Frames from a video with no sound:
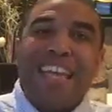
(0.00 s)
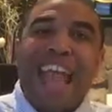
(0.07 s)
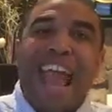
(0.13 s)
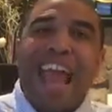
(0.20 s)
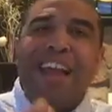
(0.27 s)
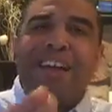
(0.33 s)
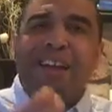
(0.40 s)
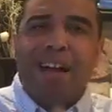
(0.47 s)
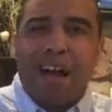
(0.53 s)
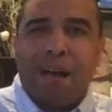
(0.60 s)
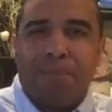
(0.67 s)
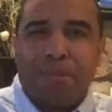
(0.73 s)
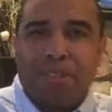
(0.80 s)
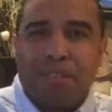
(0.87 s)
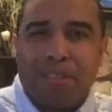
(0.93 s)
can
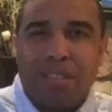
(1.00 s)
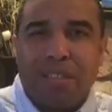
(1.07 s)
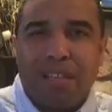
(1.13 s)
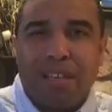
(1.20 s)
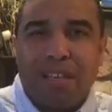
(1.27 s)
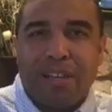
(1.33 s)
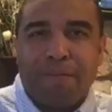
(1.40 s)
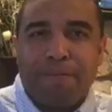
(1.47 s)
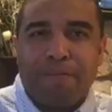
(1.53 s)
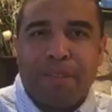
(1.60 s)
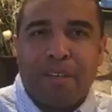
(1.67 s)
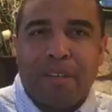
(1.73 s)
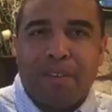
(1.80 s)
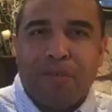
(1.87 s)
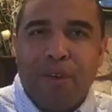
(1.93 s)
accomplish the thing,
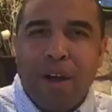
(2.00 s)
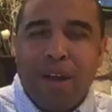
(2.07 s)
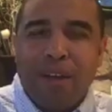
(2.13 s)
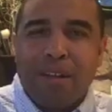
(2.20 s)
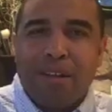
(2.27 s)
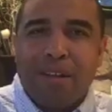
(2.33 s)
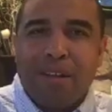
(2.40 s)
right,